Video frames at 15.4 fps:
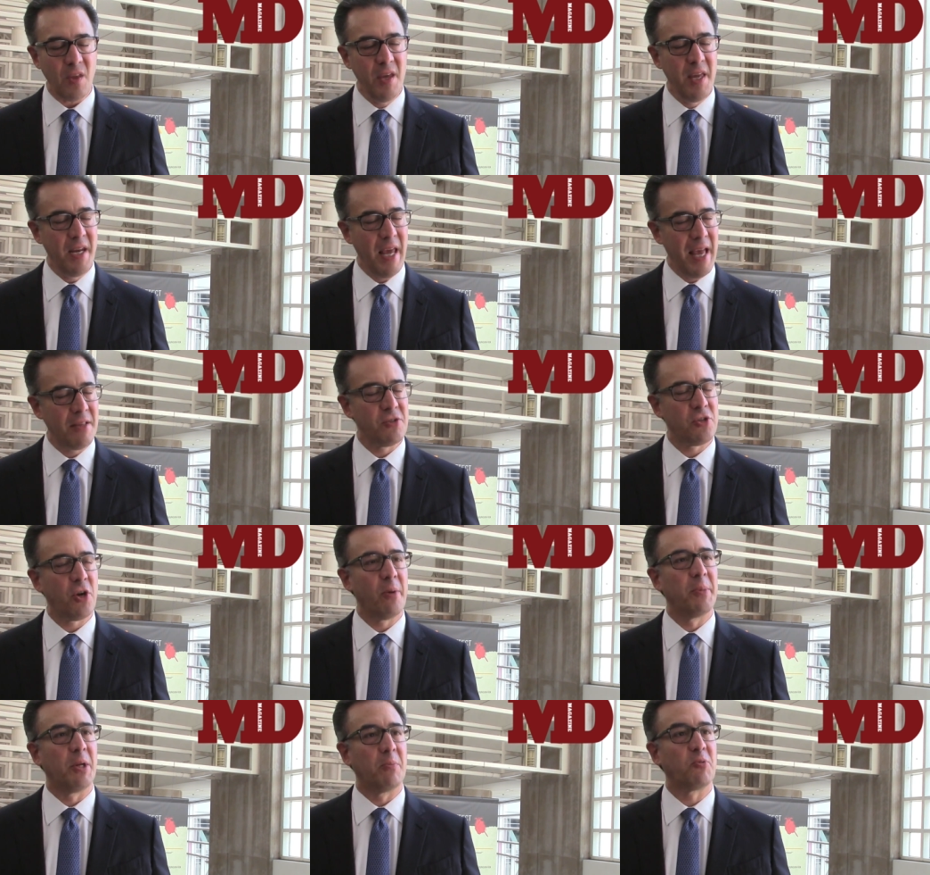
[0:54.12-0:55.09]
in
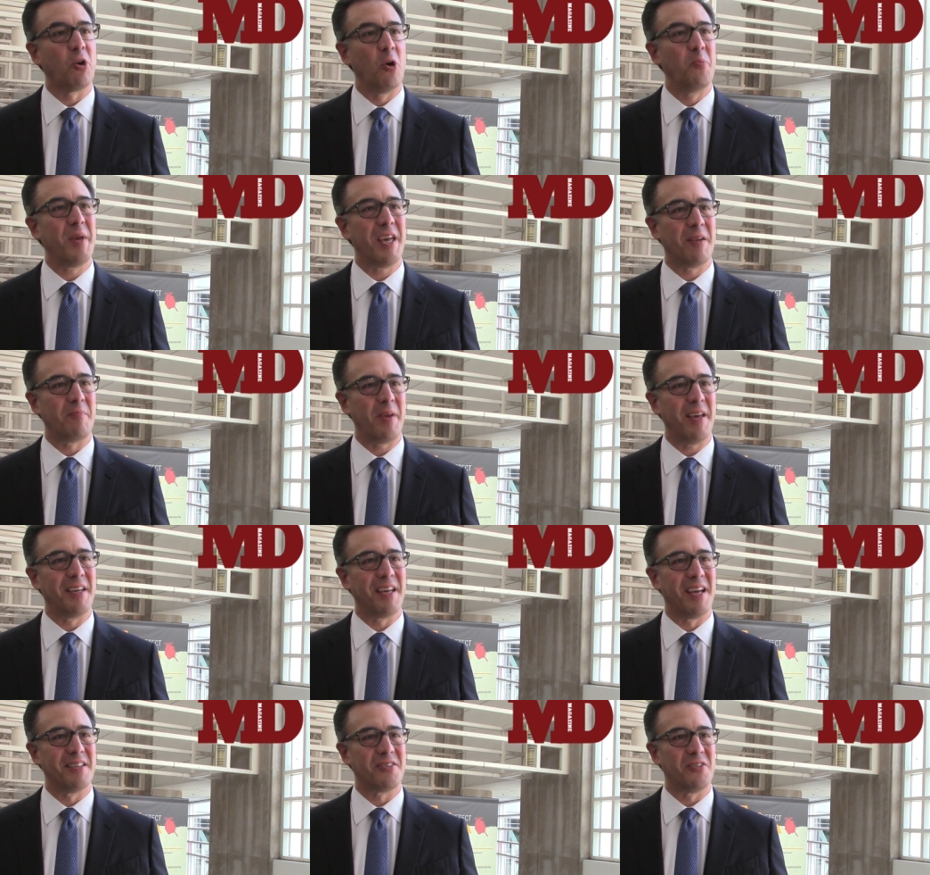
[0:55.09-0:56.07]
N-terminal
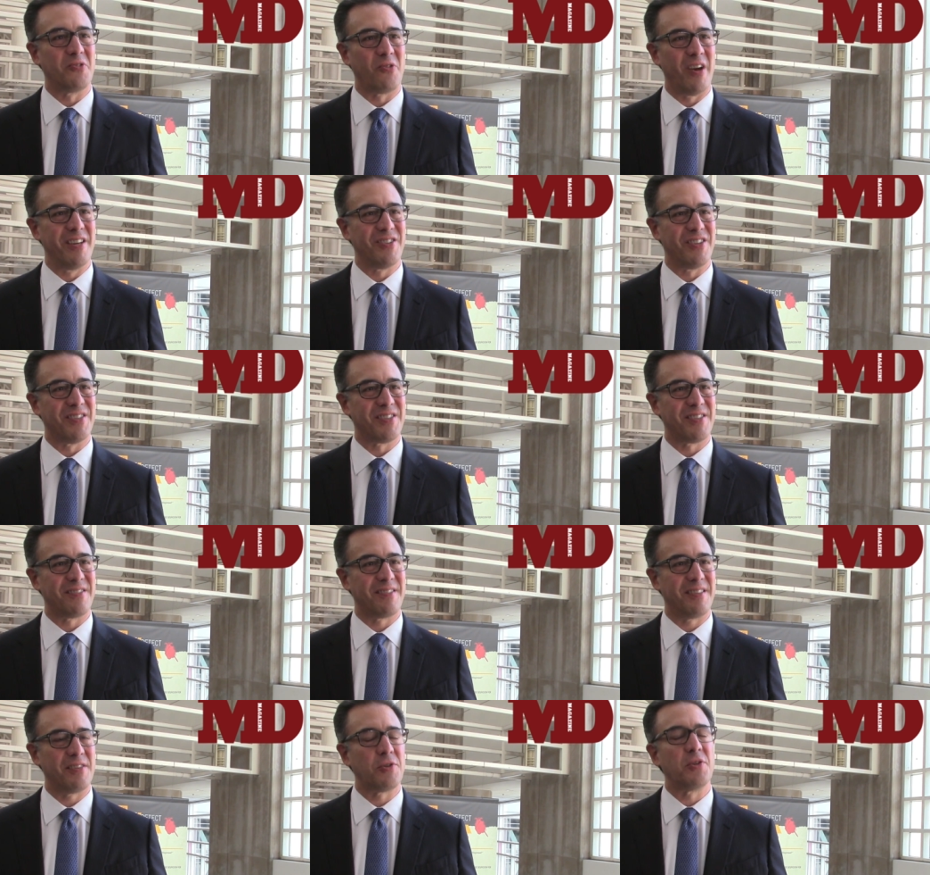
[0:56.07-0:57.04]
pro-BNP concentrations.
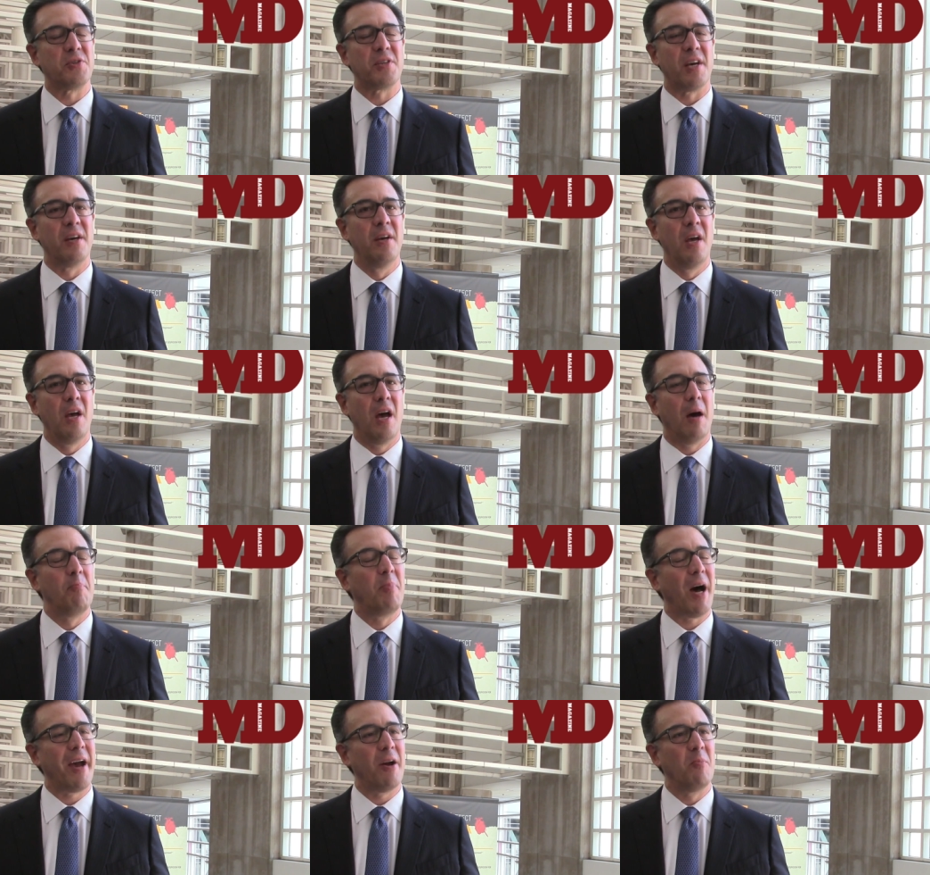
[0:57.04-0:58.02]
This was a, a
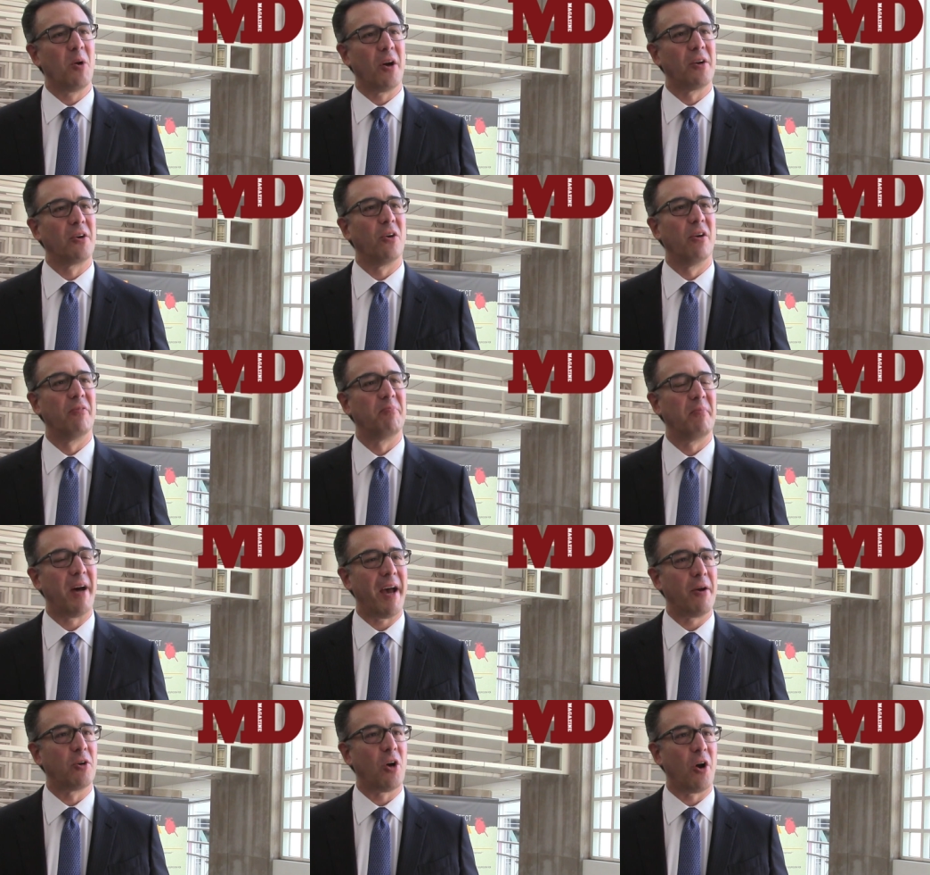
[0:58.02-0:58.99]
biomarker of
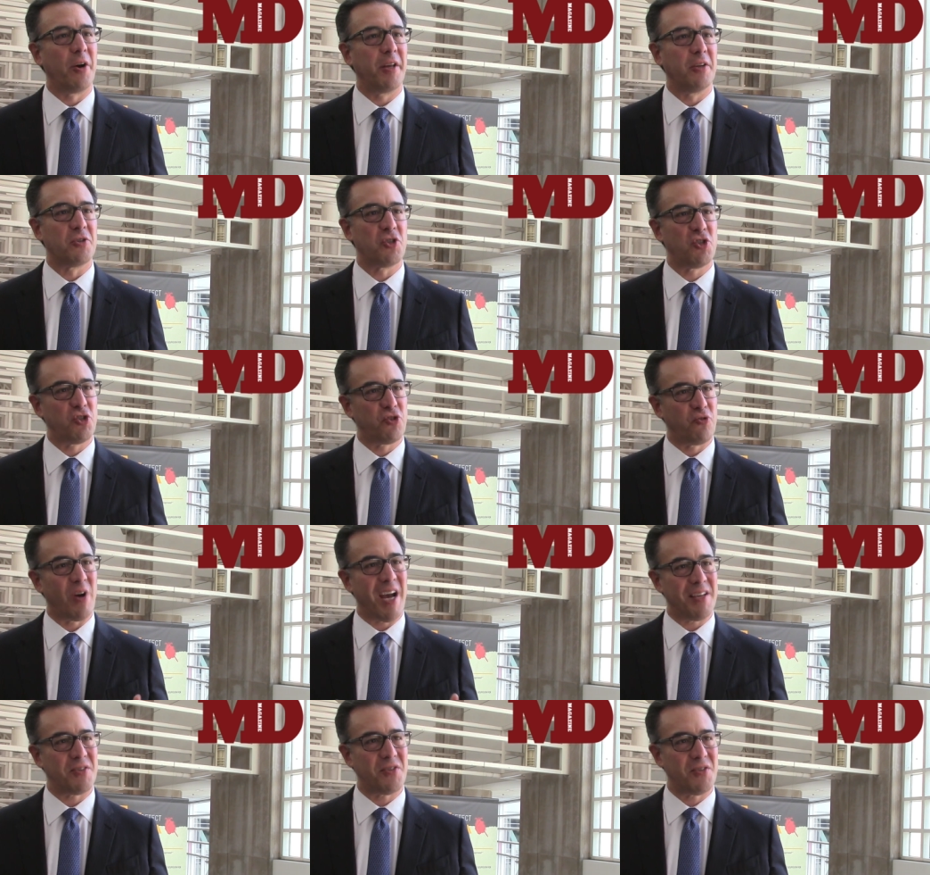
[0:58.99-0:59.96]
myocardial
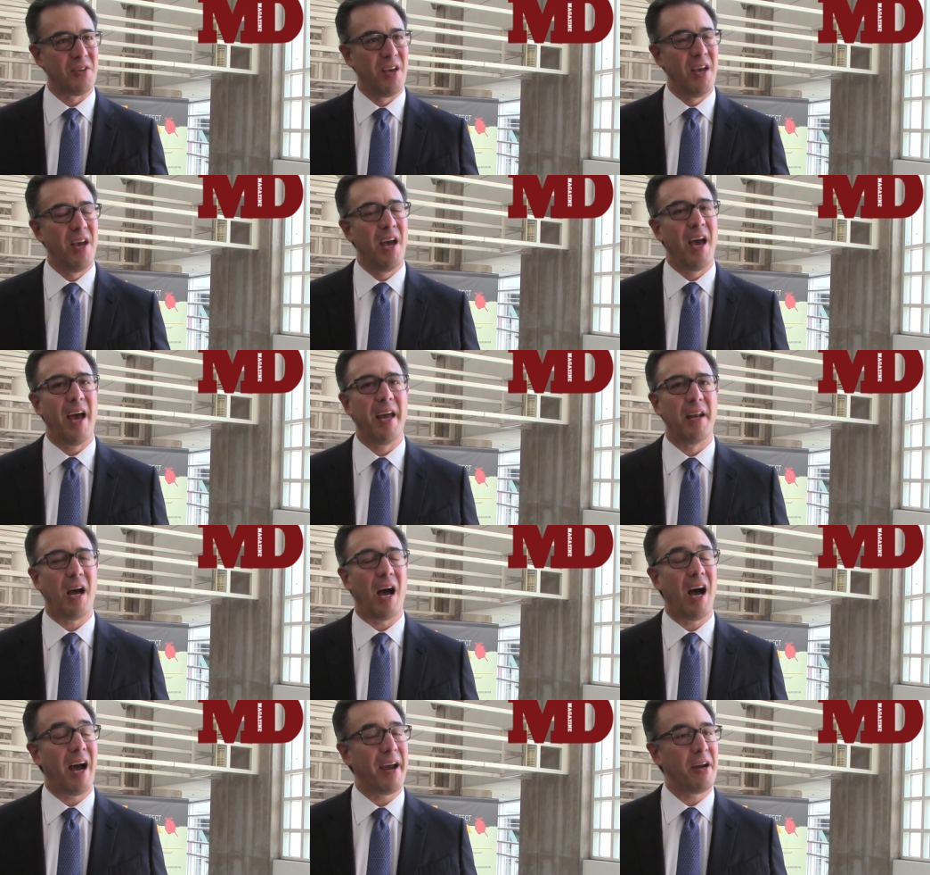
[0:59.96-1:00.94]
stress and
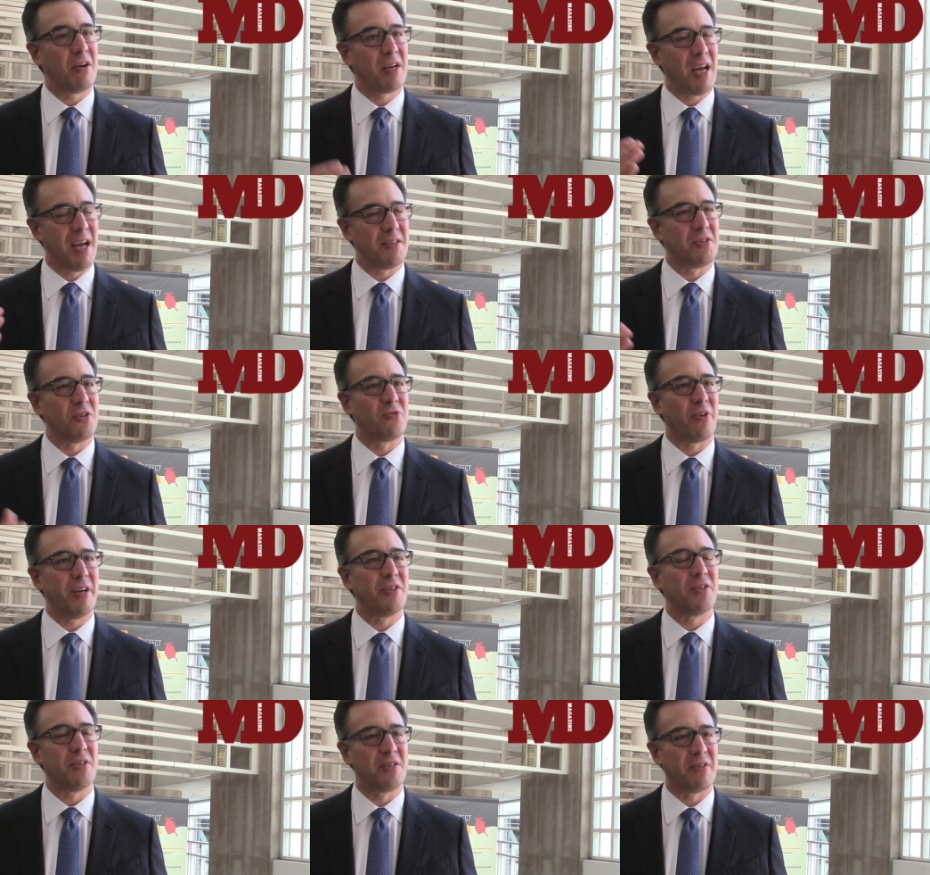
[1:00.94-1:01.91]
higher
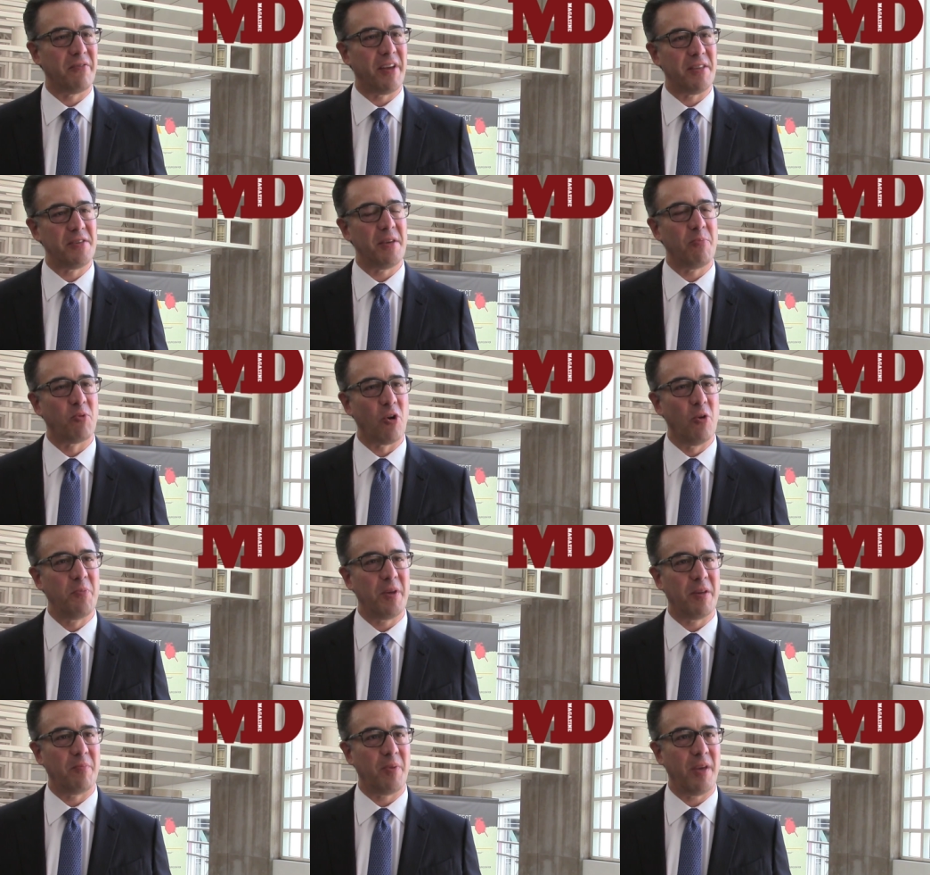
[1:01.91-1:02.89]
concentrations of
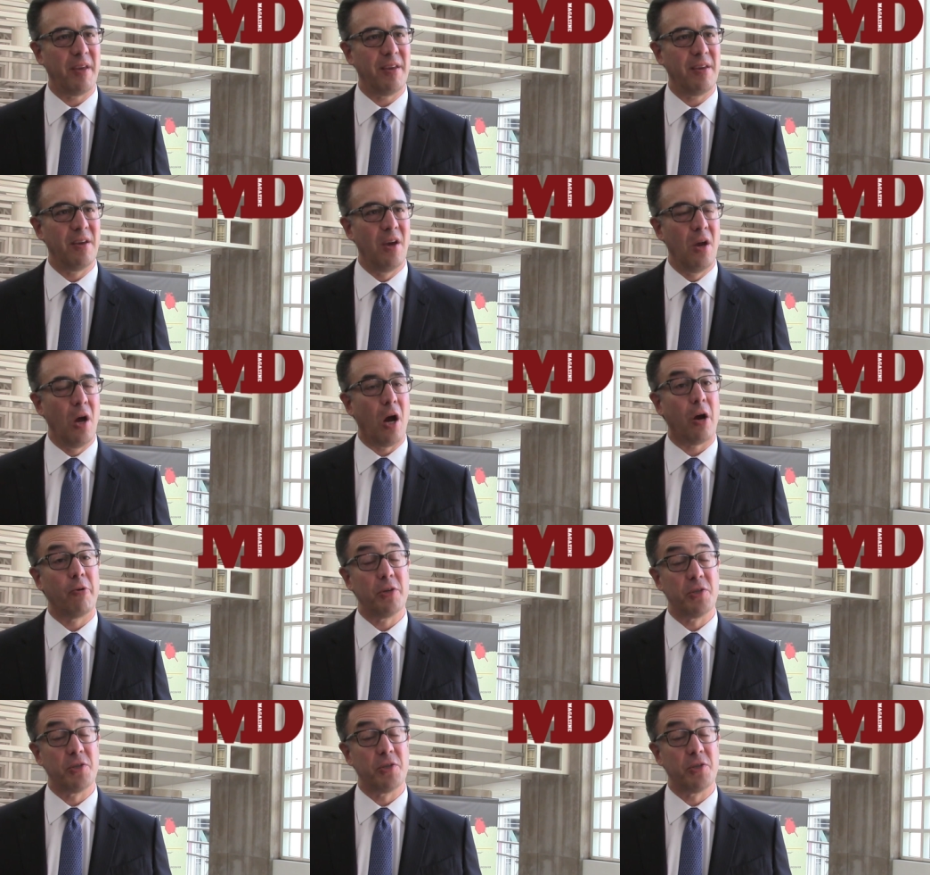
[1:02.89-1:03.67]
NT-proBNP are